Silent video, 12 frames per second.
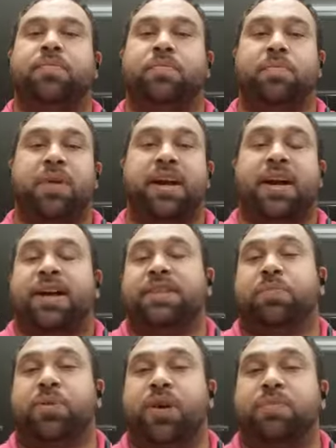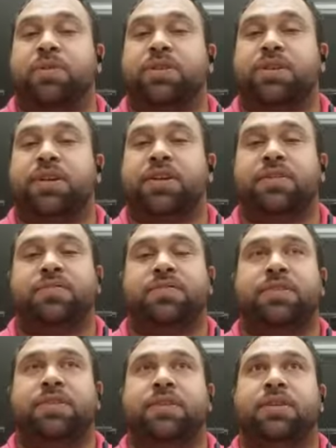as a Prem Reserve,
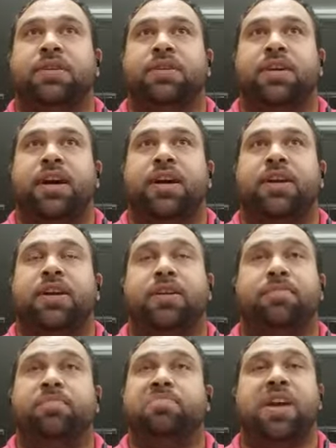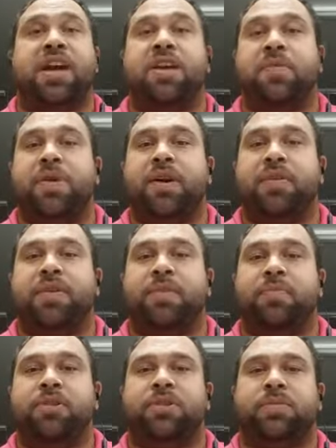anywhere in the
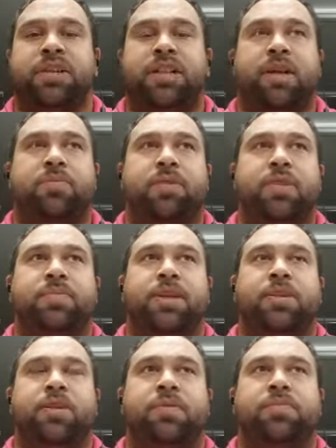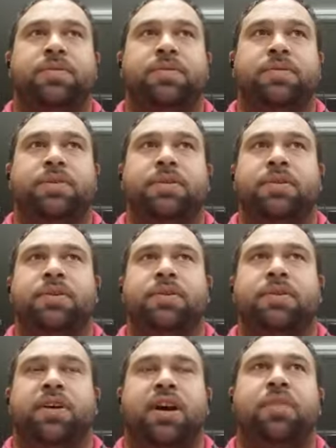Brisbane Club Rugby comp,
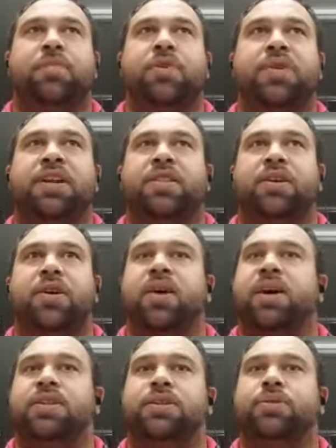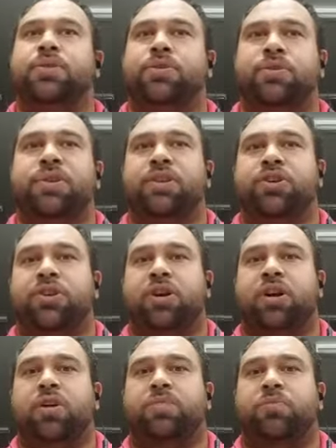I'm looking at the guys who are doing the
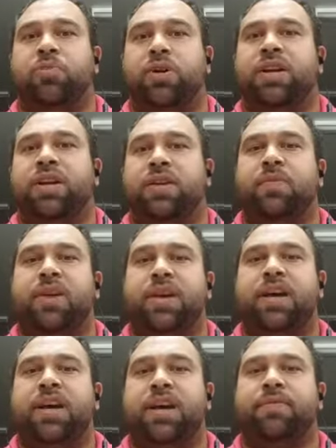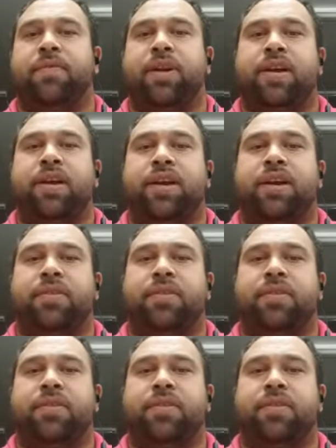job week in, week out right now.